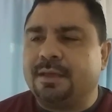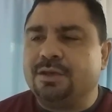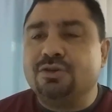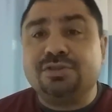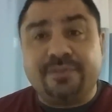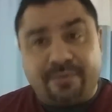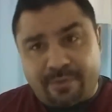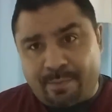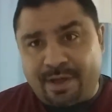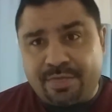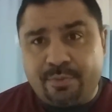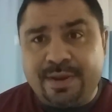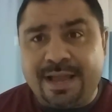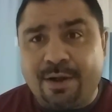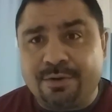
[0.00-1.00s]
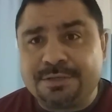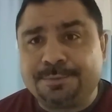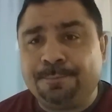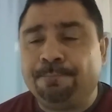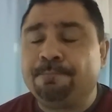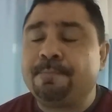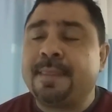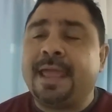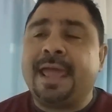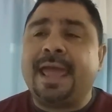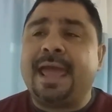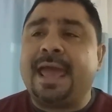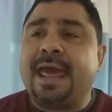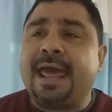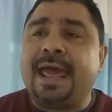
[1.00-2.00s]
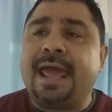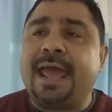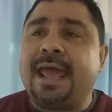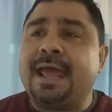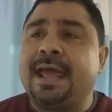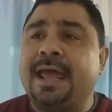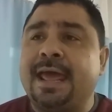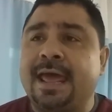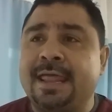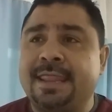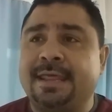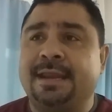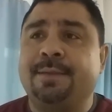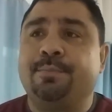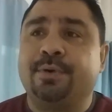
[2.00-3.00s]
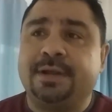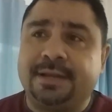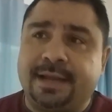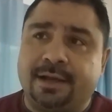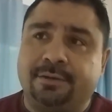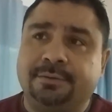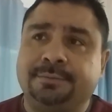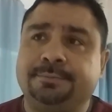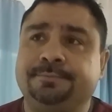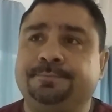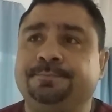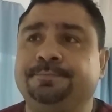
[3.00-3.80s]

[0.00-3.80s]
Used it for about 3 hours and then I put it down